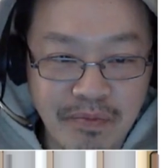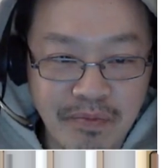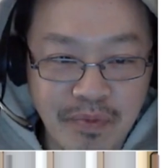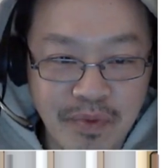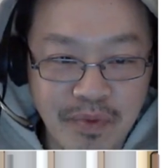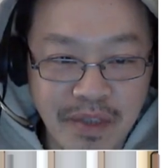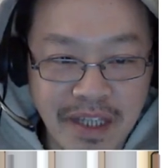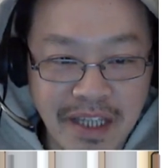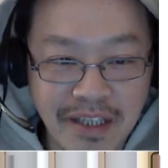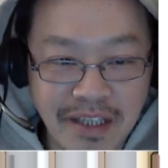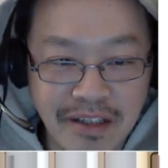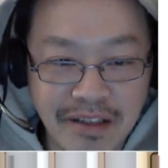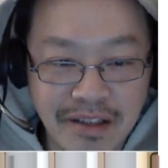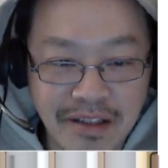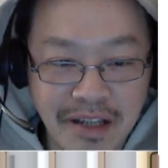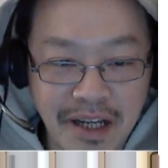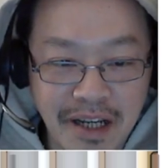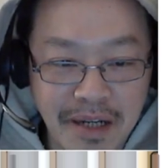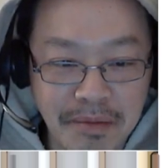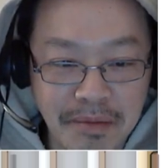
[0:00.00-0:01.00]
We can just
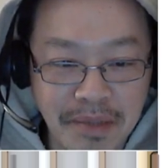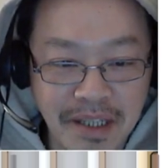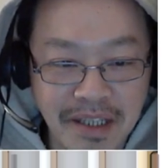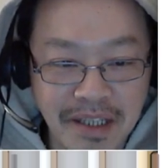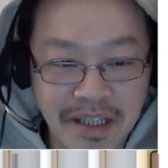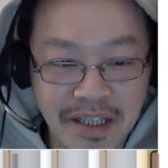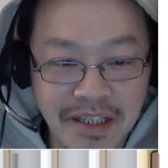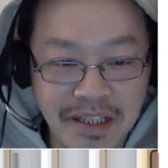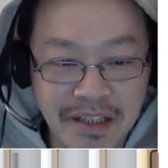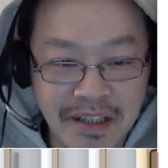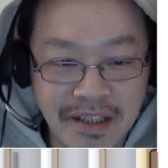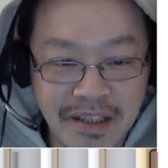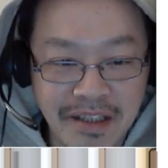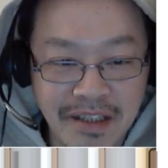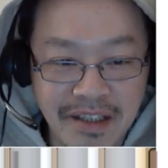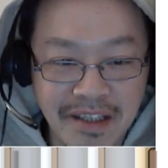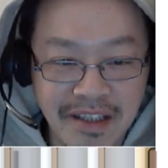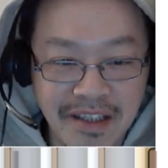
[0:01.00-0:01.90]
copy these.